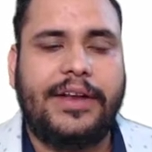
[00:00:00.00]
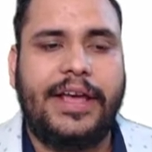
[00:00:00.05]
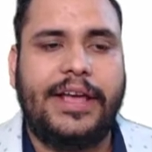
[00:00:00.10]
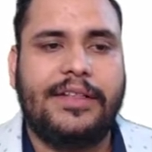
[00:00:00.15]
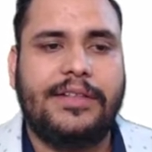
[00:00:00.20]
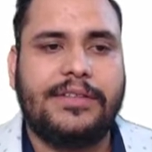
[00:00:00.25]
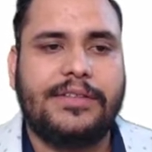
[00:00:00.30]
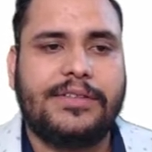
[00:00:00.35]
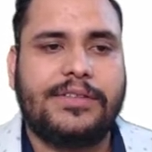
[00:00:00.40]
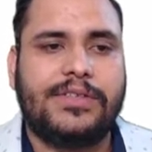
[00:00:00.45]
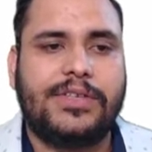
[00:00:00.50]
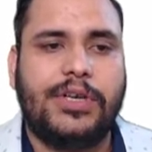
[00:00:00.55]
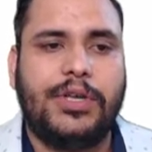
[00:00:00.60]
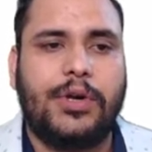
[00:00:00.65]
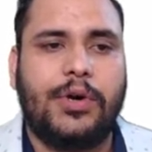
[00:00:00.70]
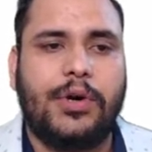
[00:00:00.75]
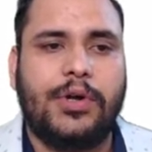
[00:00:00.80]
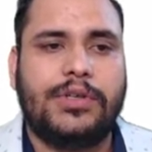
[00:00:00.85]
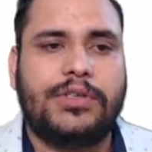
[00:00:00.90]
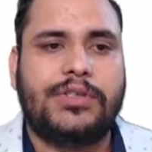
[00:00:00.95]

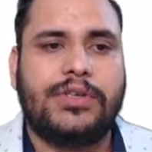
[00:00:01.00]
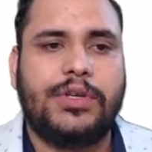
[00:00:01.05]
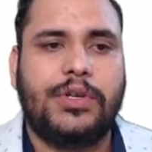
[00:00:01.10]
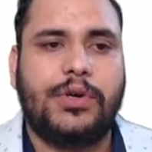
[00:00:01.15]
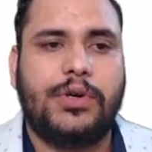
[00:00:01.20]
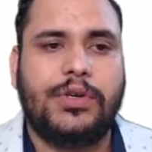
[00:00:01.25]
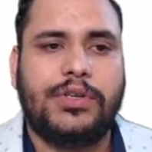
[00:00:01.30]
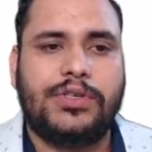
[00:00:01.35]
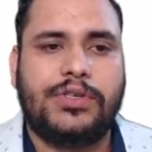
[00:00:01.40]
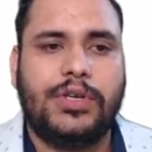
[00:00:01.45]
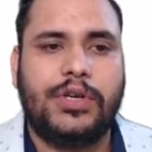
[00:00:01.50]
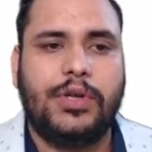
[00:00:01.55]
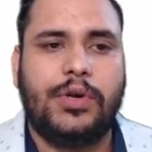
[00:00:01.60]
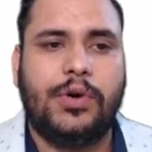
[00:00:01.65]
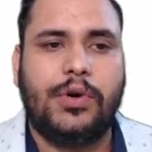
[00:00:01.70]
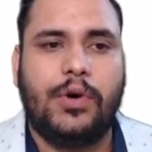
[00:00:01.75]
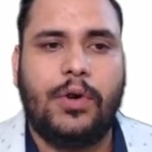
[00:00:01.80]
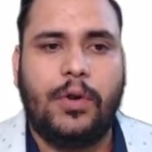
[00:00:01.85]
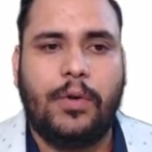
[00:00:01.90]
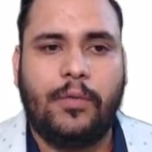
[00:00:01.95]

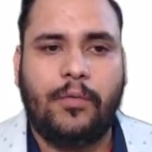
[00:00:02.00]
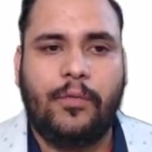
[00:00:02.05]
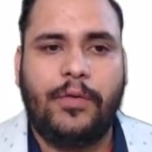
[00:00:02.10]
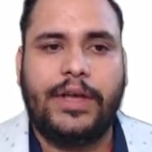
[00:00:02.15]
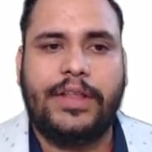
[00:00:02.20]
10000